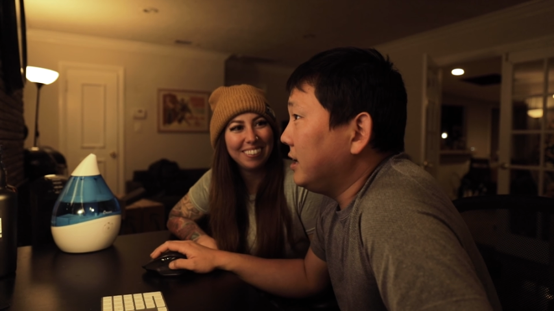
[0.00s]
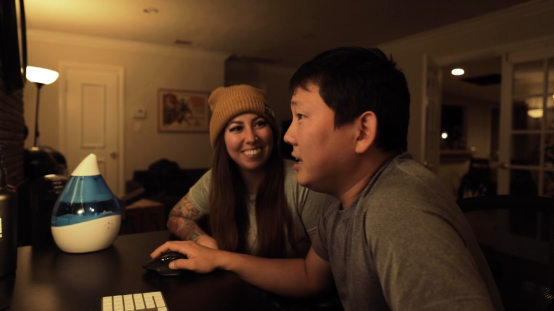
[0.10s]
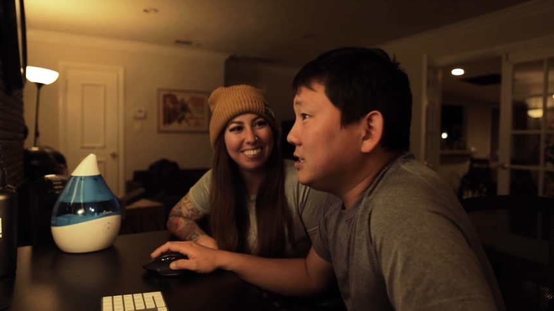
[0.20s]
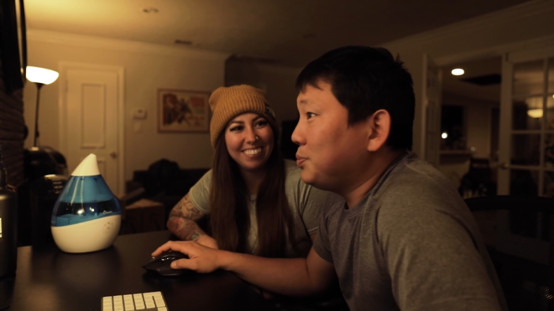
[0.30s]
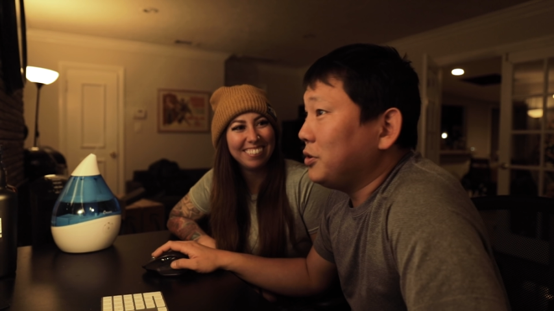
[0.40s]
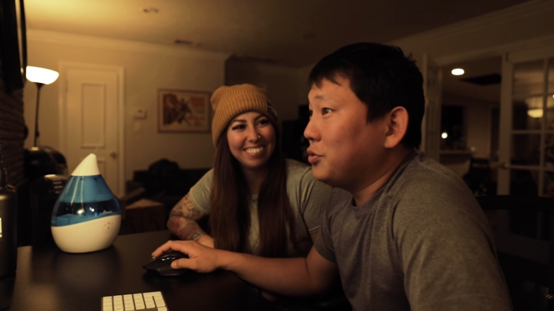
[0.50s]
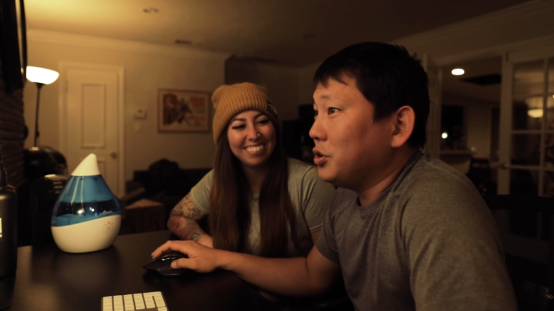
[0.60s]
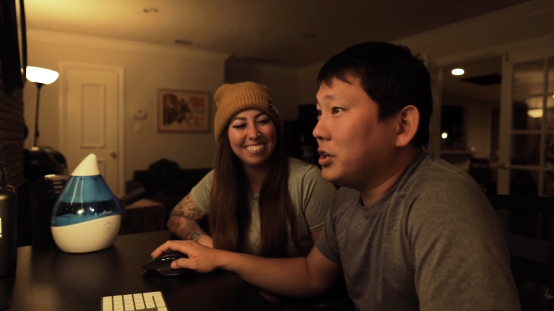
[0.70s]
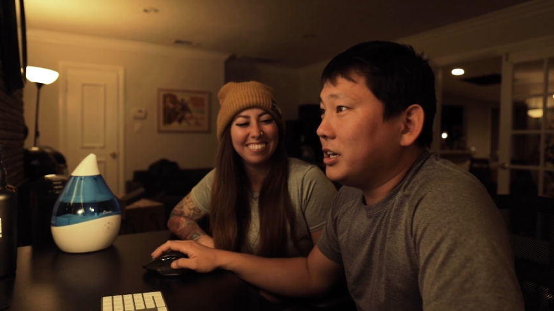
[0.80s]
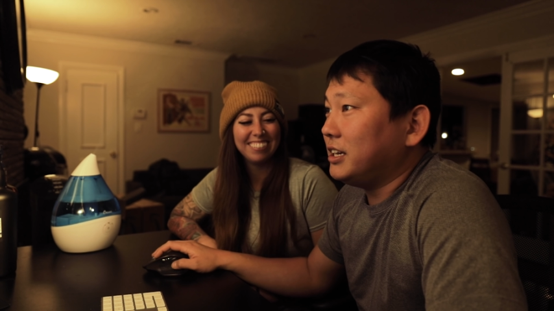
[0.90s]
Speaker 1: Yeah, it's been a
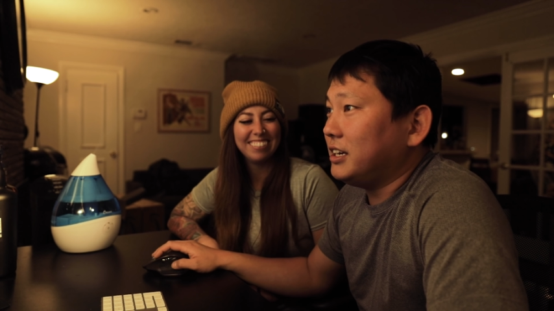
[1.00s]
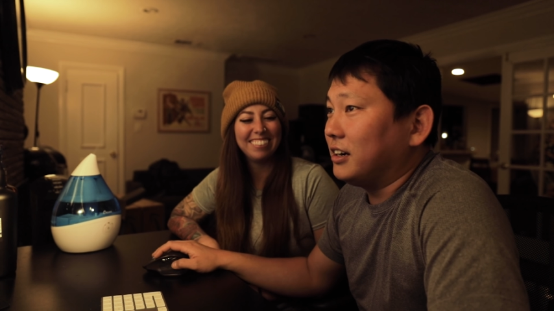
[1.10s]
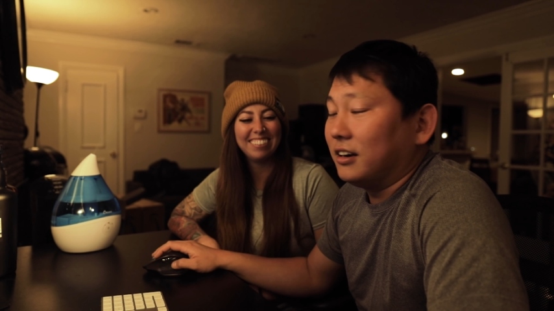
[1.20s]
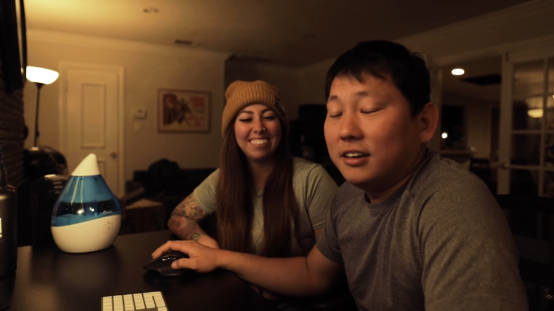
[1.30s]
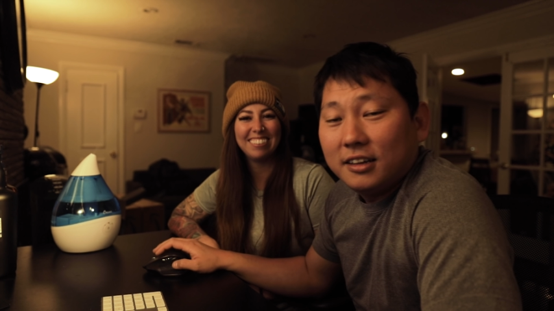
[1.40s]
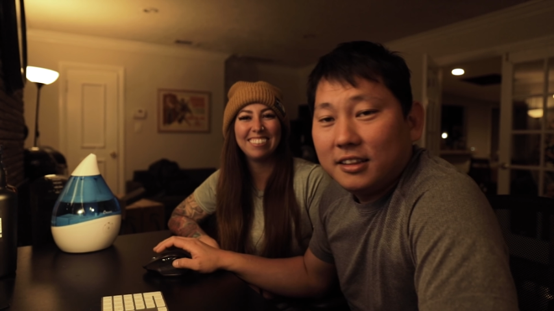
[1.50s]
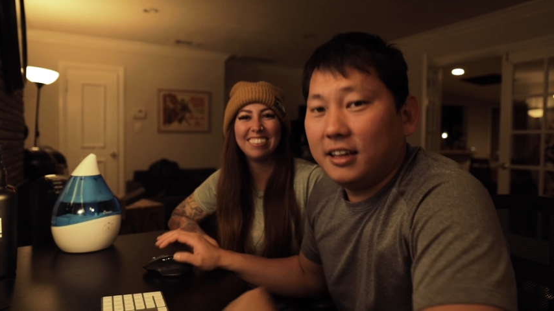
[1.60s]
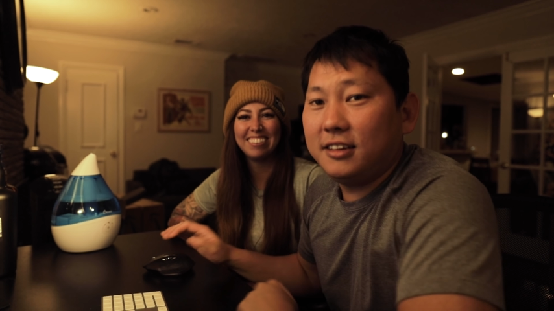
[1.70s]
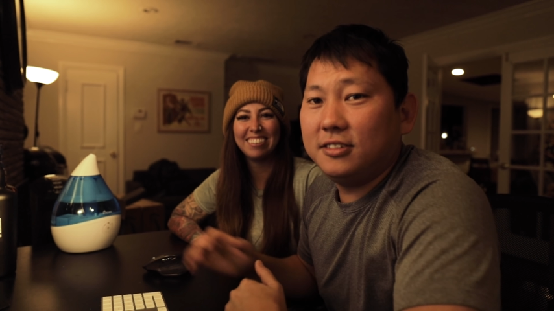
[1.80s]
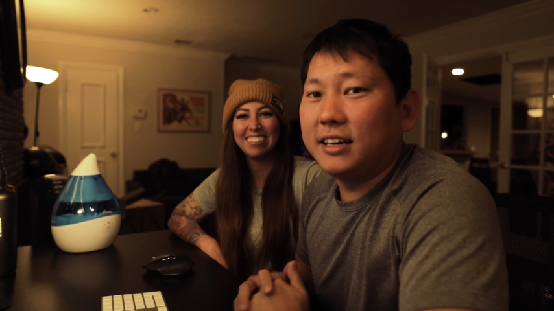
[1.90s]
real good year.
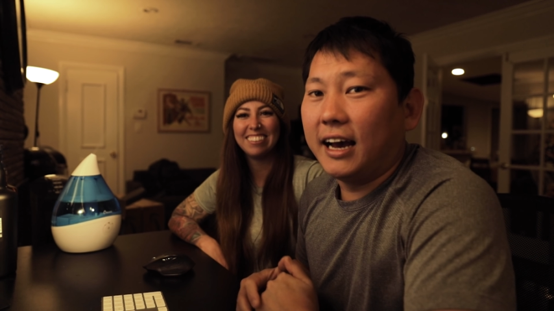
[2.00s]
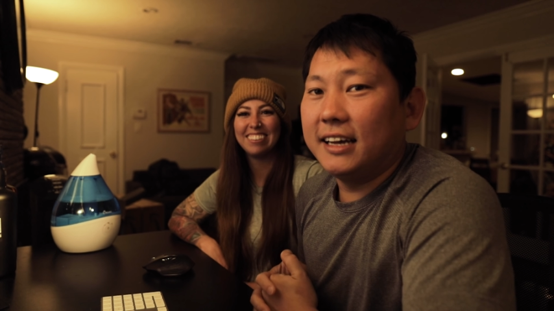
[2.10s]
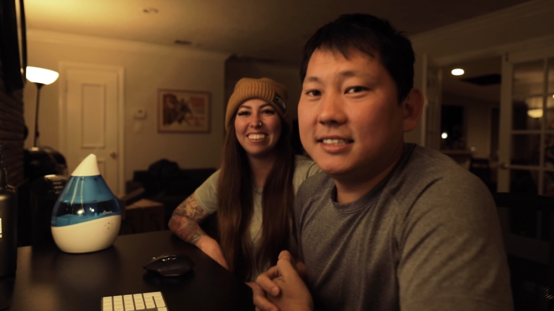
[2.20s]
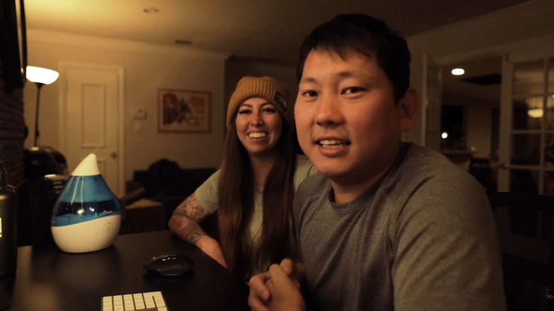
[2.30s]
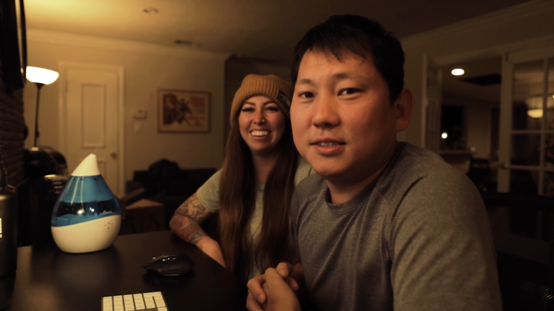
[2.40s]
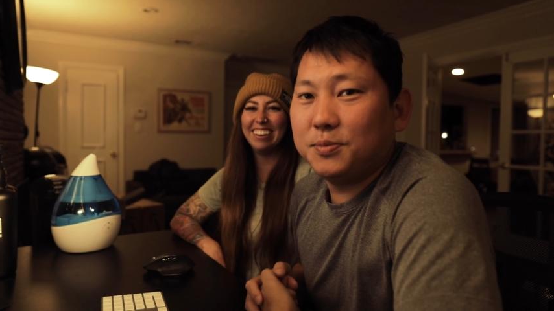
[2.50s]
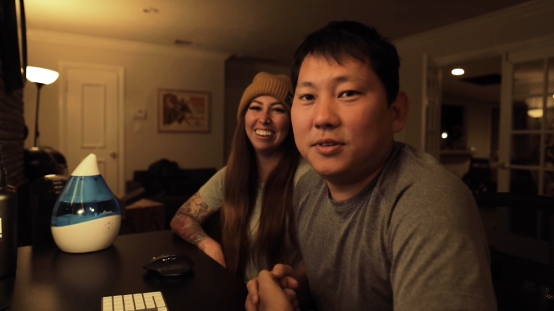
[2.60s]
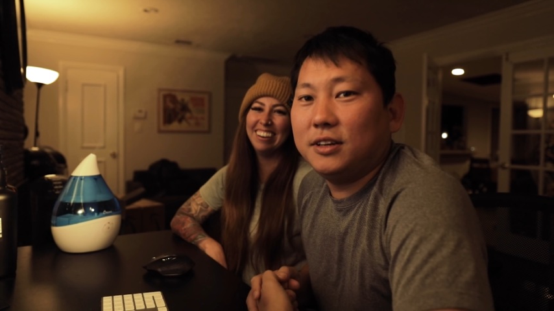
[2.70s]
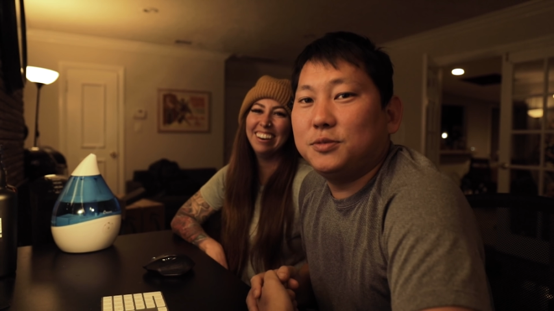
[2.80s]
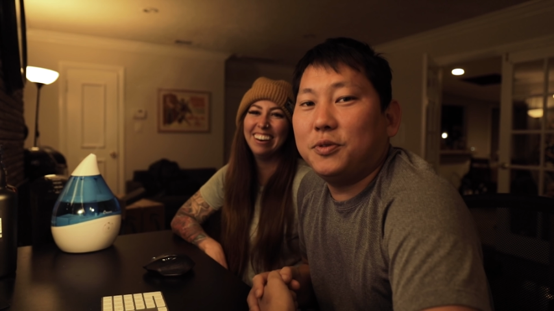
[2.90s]
Thank you guys. That's
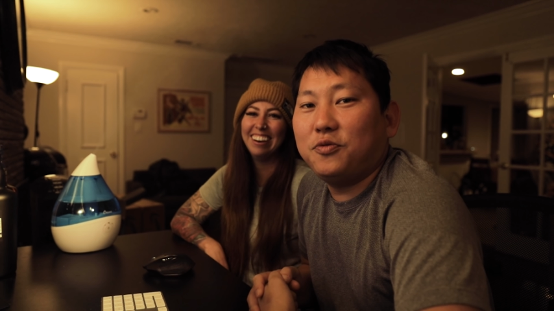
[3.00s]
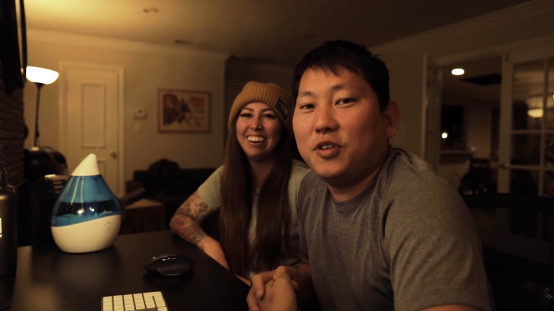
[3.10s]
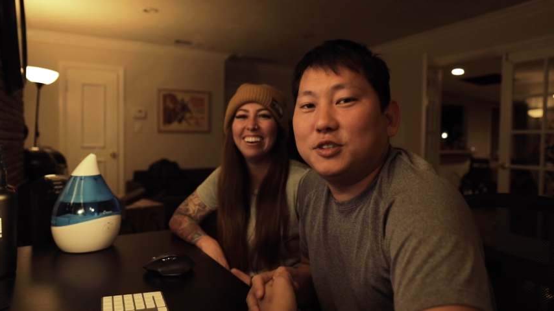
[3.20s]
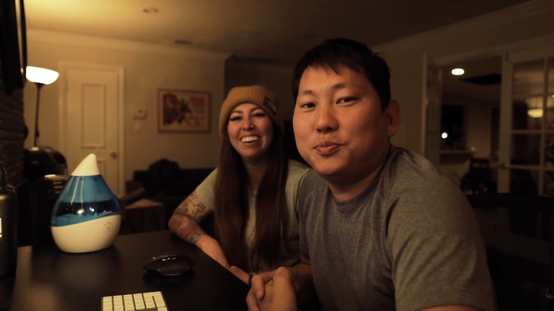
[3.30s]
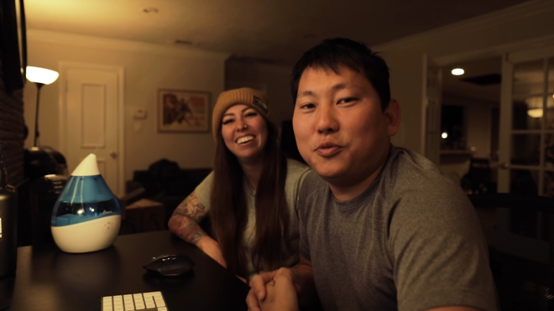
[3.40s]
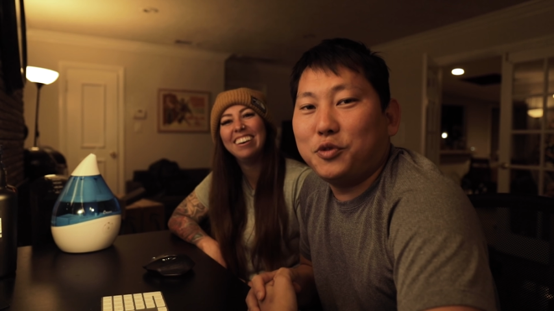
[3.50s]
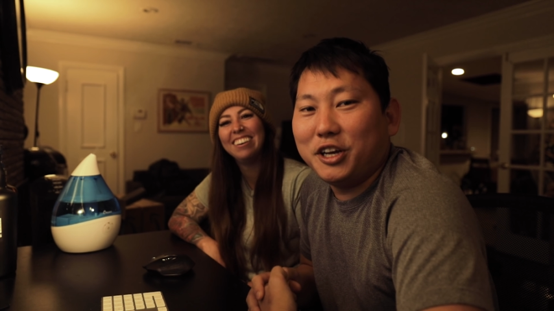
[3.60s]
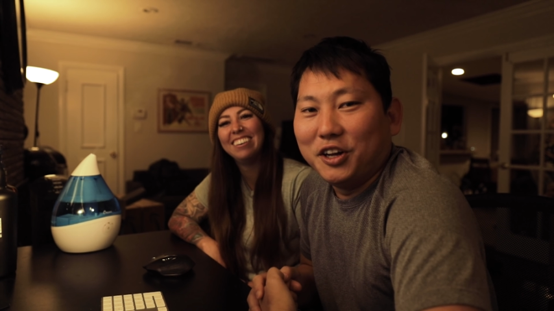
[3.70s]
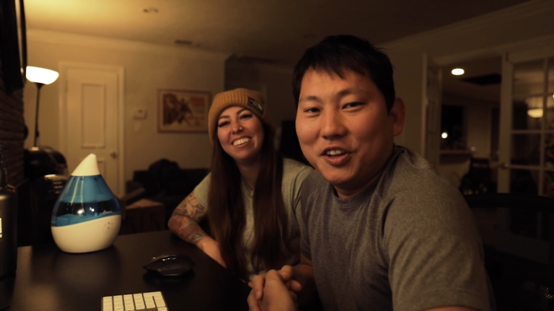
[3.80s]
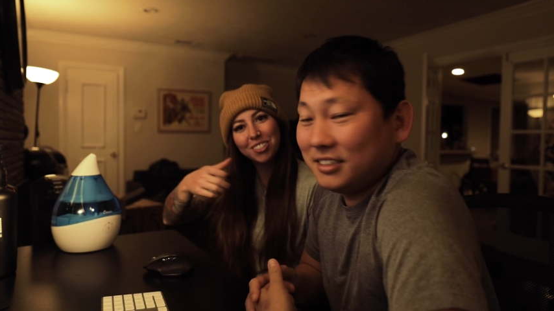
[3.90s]
been it's been it's been
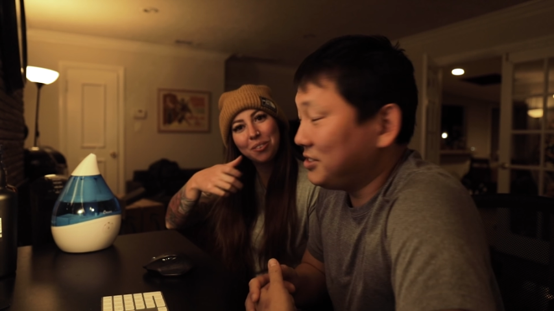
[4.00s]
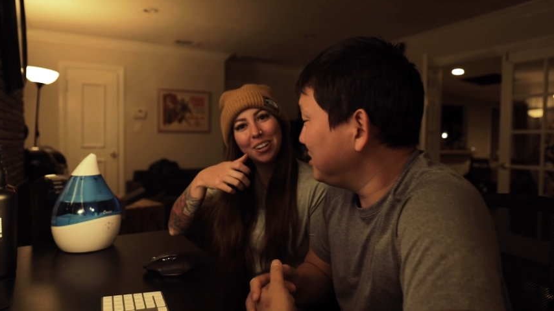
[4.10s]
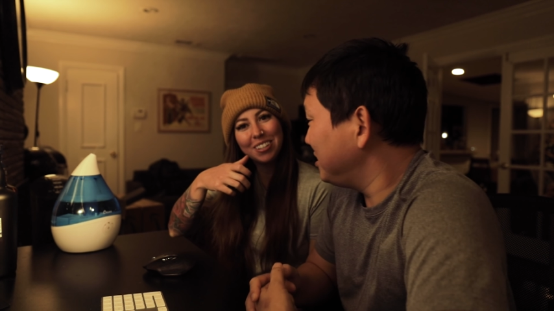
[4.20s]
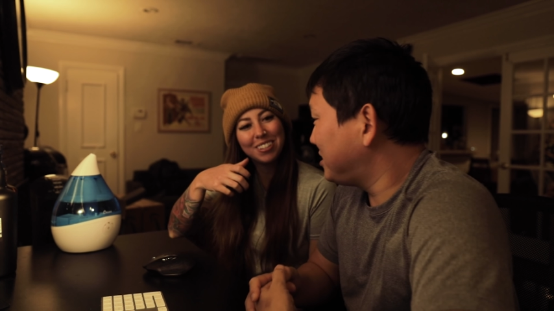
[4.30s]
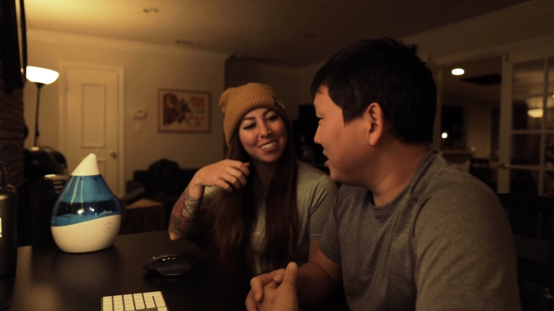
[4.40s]
real. Should we do a